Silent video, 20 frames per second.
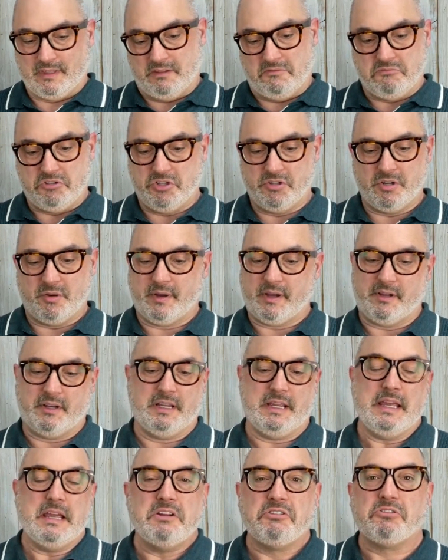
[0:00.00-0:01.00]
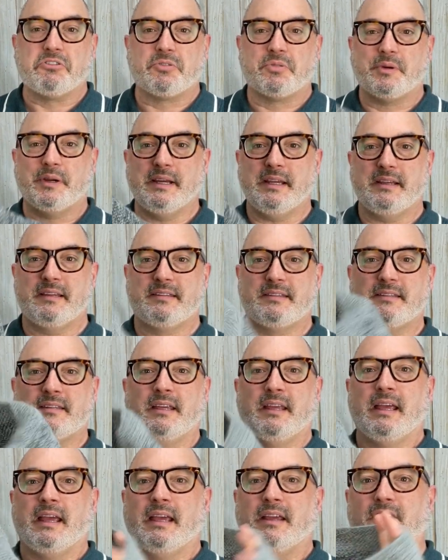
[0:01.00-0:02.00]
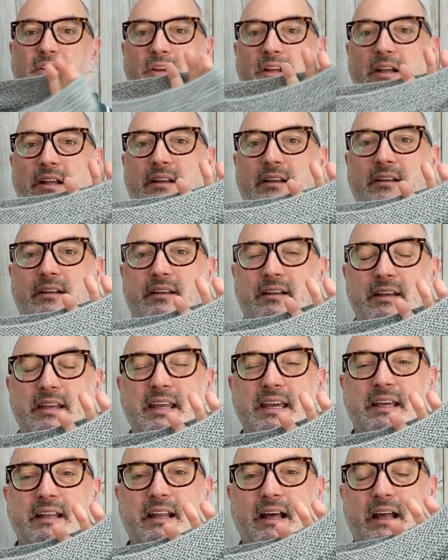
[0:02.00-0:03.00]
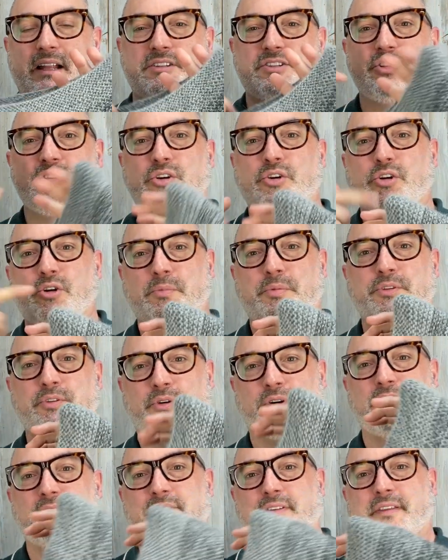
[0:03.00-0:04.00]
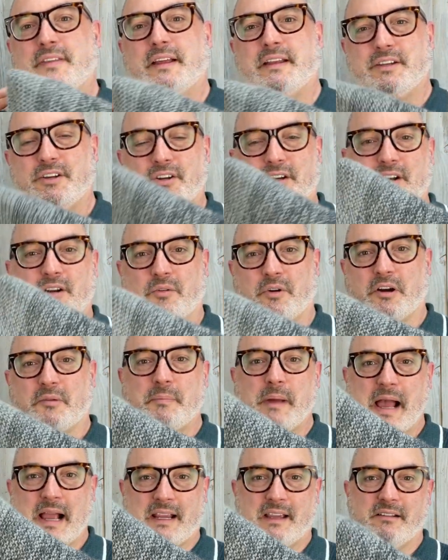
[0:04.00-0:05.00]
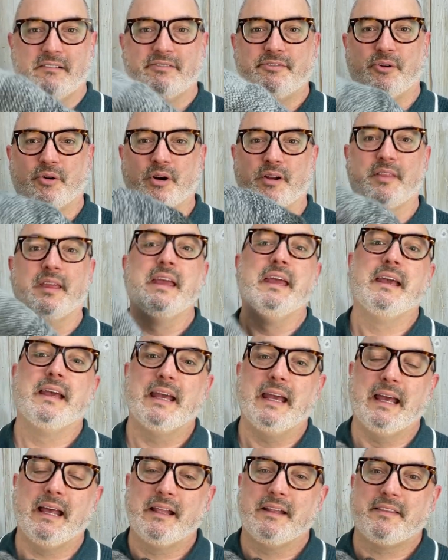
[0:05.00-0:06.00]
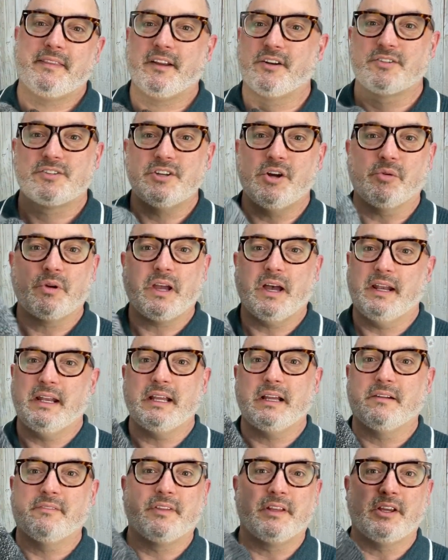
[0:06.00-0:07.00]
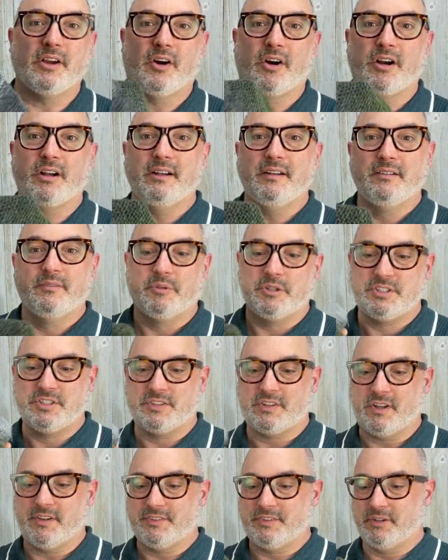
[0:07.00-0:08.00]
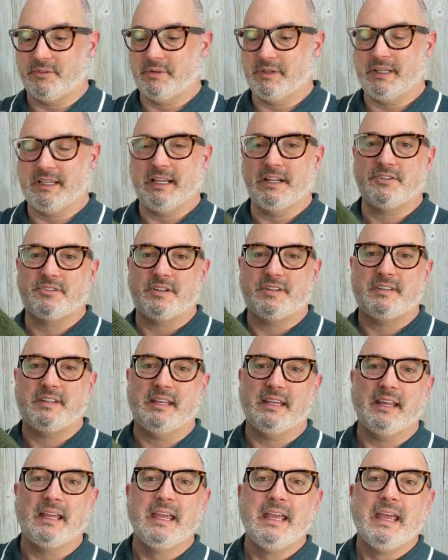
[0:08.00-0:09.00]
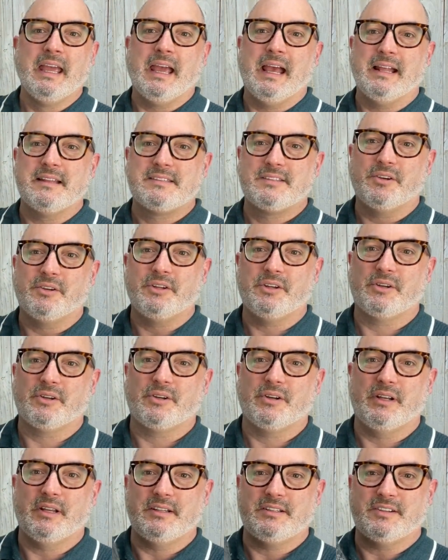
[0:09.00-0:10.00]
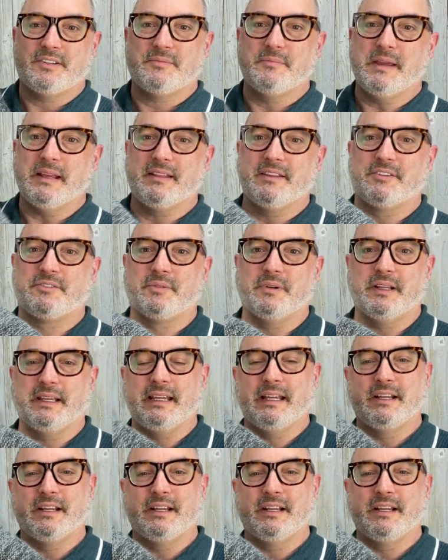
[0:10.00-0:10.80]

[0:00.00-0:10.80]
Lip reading: you know how to increase, you're gonna knit a tube sort of, and then you're gonna work back and forth. There's no cutting of the yarn, which is also really interesting. And so you're gonna just make this really